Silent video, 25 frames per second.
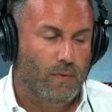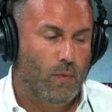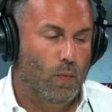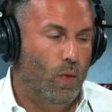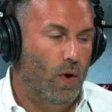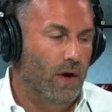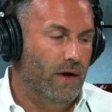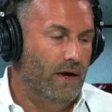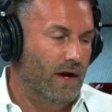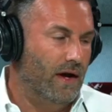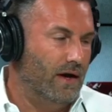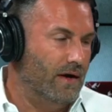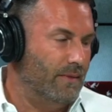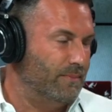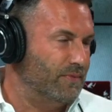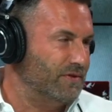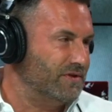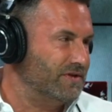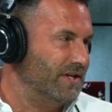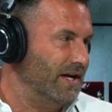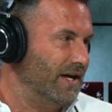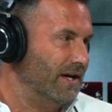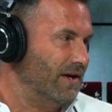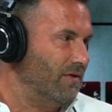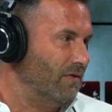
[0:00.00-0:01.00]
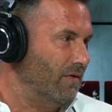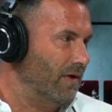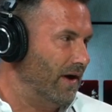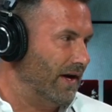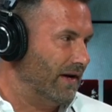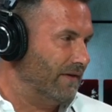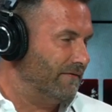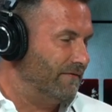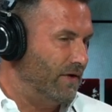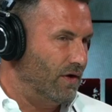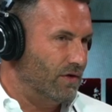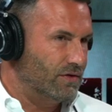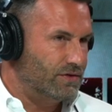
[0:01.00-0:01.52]
100%
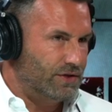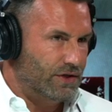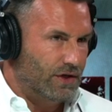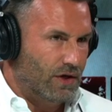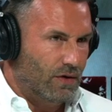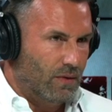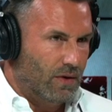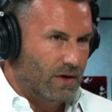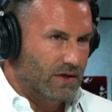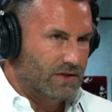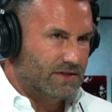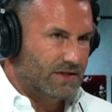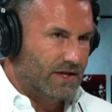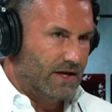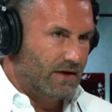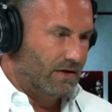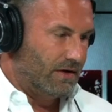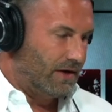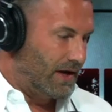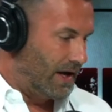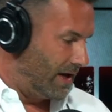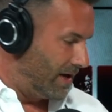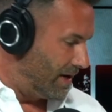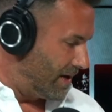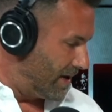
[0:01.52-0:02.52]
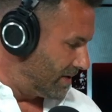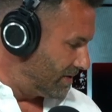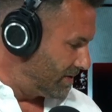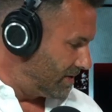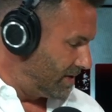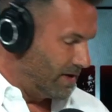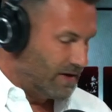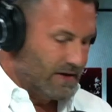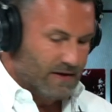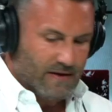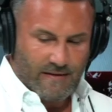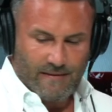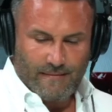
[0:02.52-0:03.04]
correct, folks. You don't want to scale chaos.
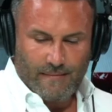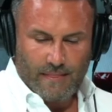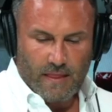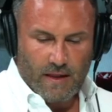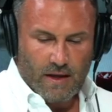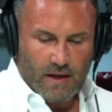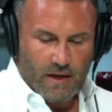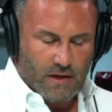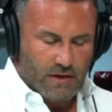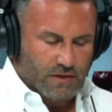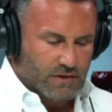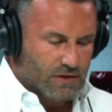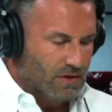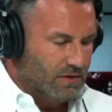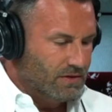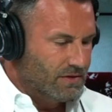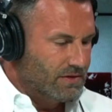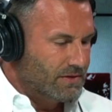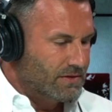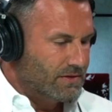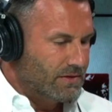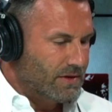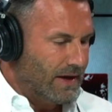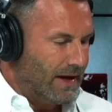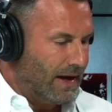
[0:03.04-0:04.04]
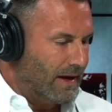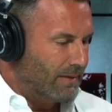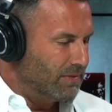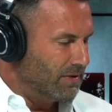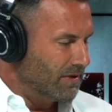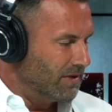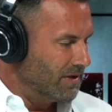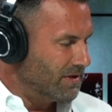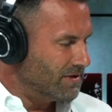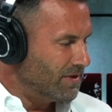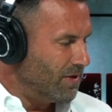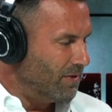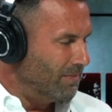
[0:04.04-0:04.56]
So Albert,
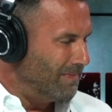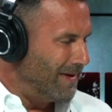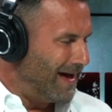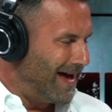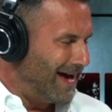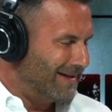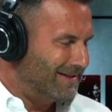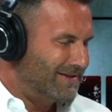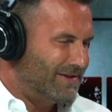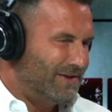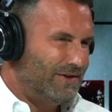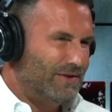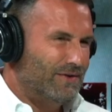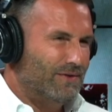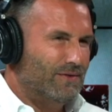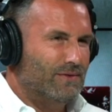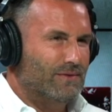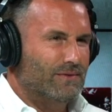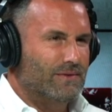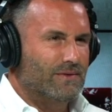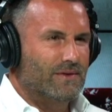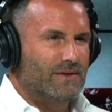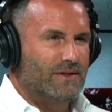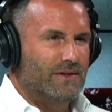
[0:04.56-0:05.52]
let's go back to your